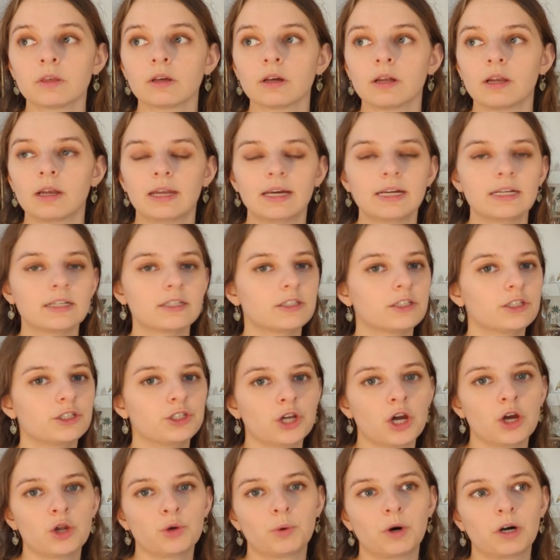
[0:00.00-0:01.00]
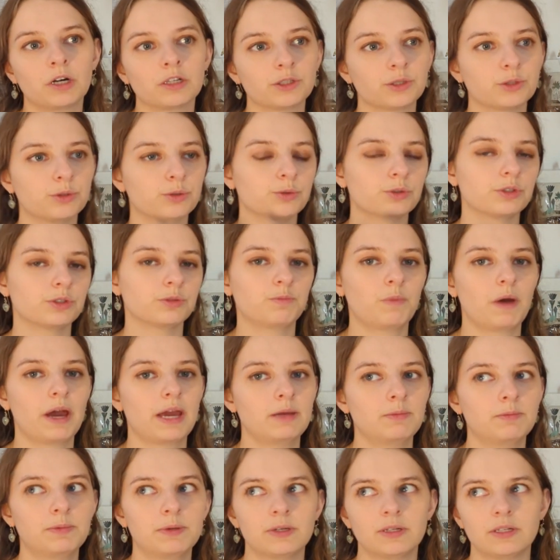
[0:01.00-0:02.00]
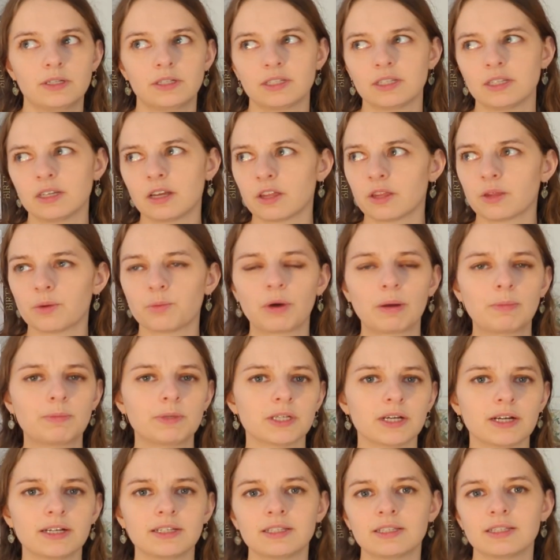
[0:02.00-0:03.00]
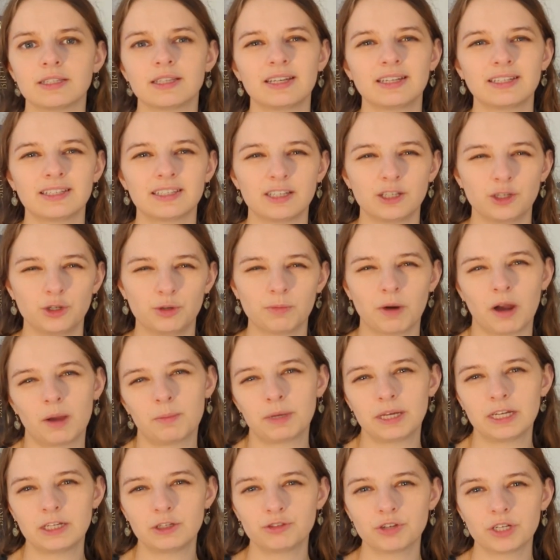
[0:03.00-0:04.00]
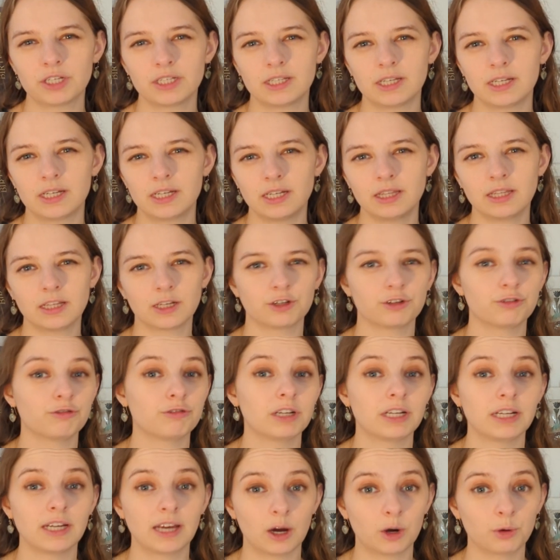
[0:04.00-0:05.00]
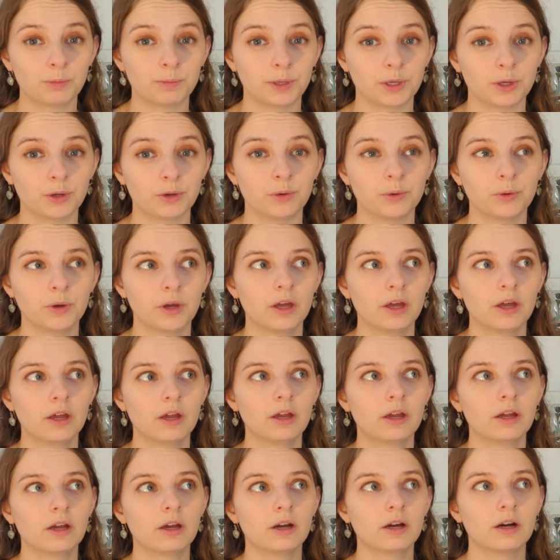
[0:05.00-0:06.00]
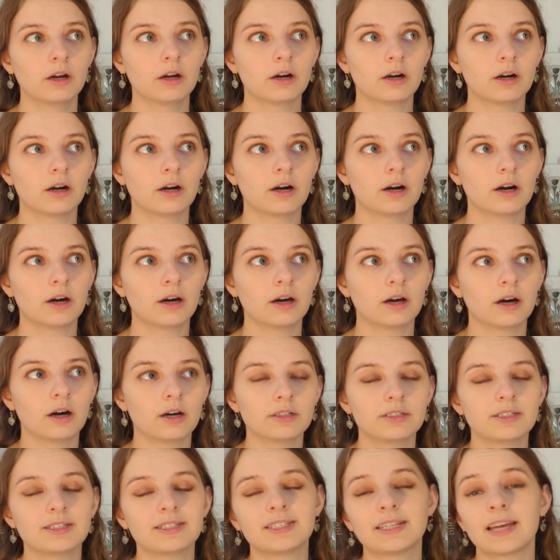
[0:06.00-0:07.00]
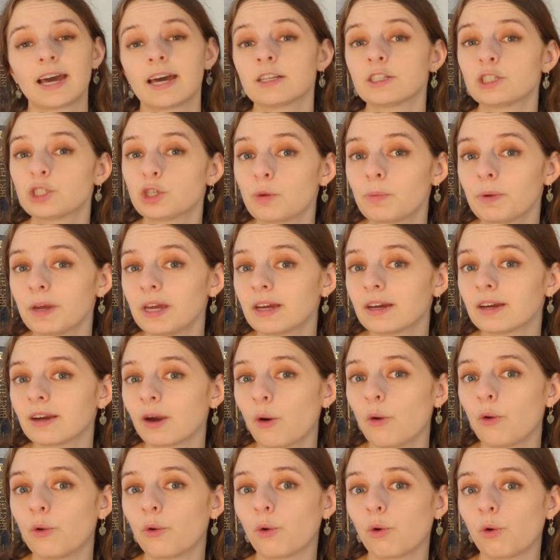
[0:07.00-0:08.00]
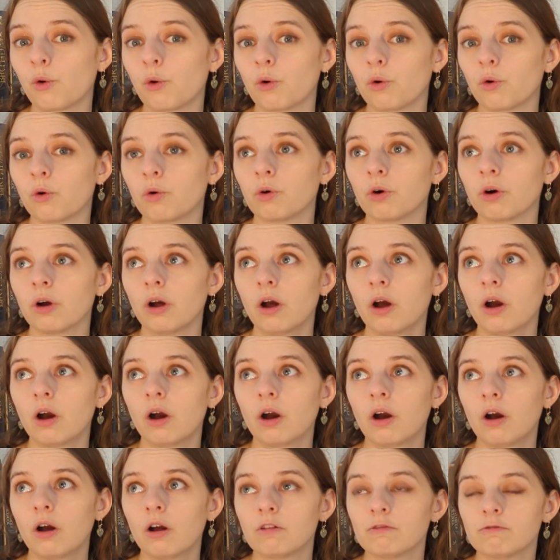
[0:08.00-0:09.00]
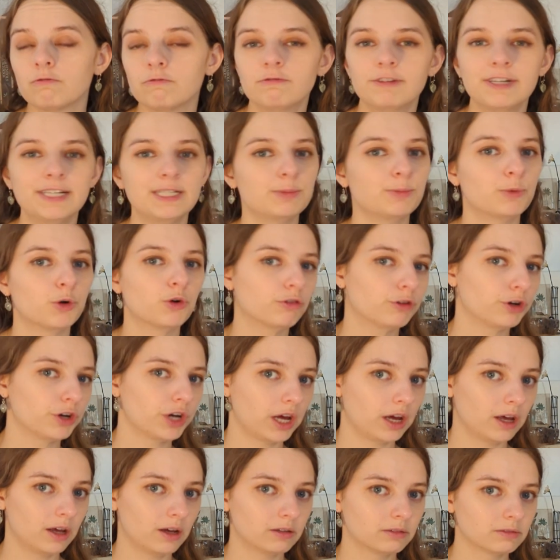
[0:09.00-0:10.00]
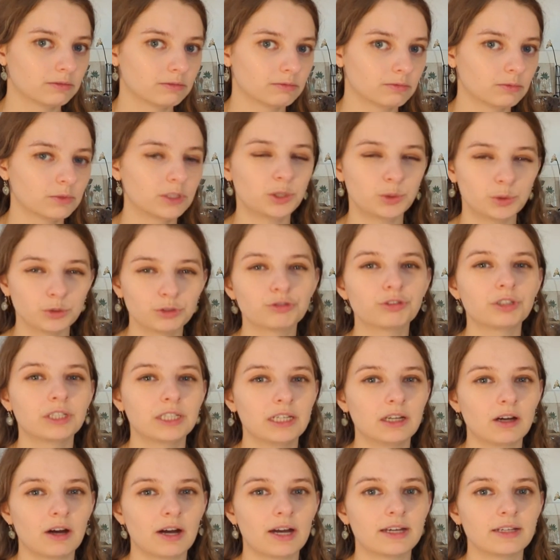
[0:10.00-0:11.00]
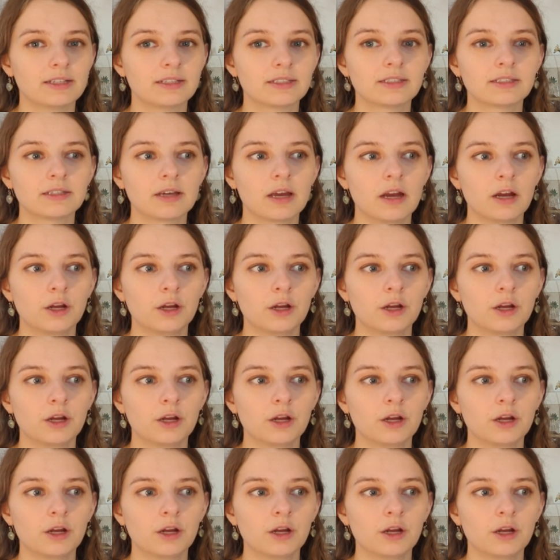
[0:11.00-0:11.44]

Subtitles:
Links to journal articles and papers and other websites and things that you might be interested in that could really help you understand a topic or read more on it, which was really nice.